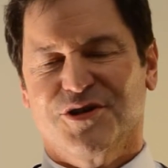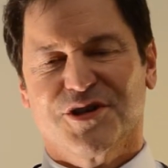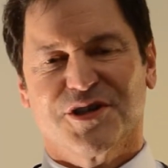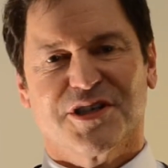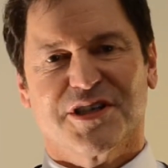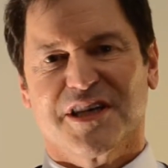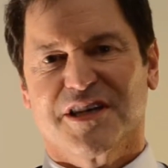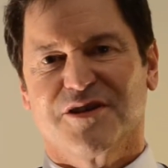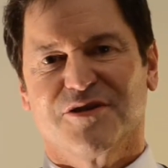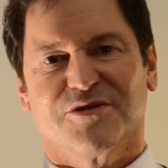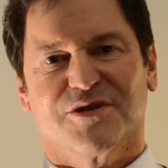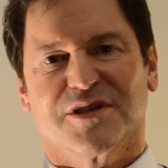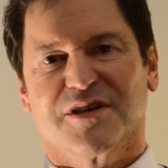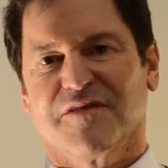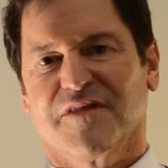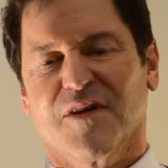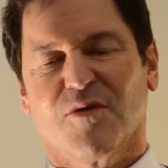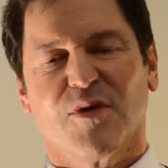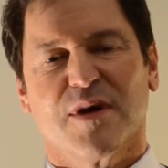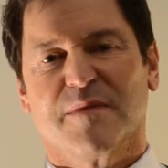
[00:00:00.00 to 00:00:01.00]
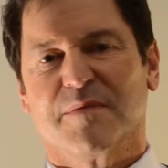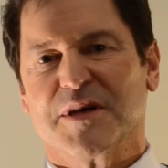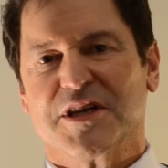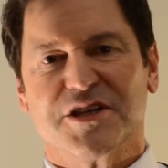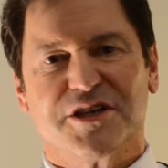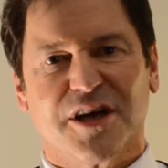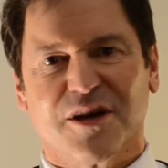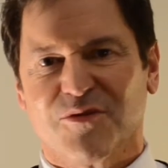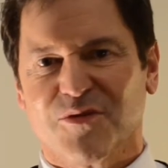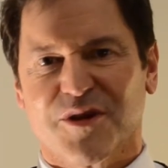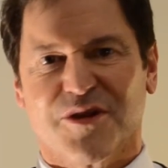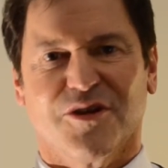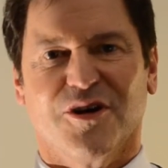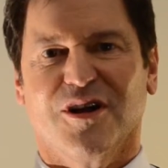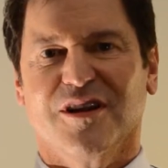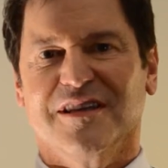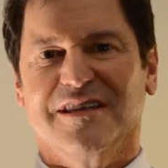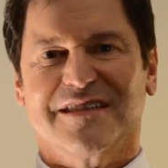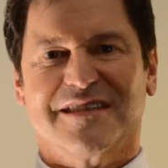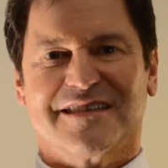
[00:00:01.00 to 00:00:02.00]
say to yourself, I want to be done with
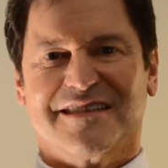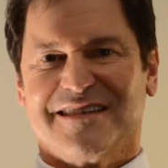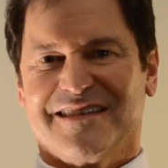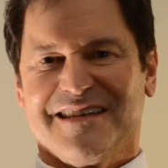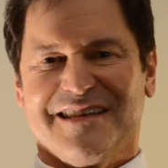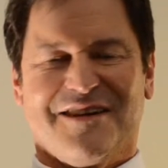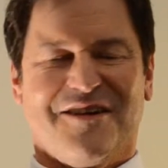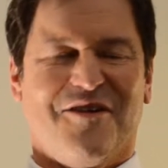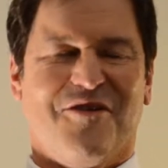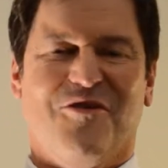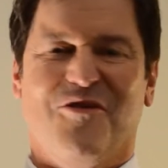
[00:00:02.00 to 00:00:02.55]
all this. You know,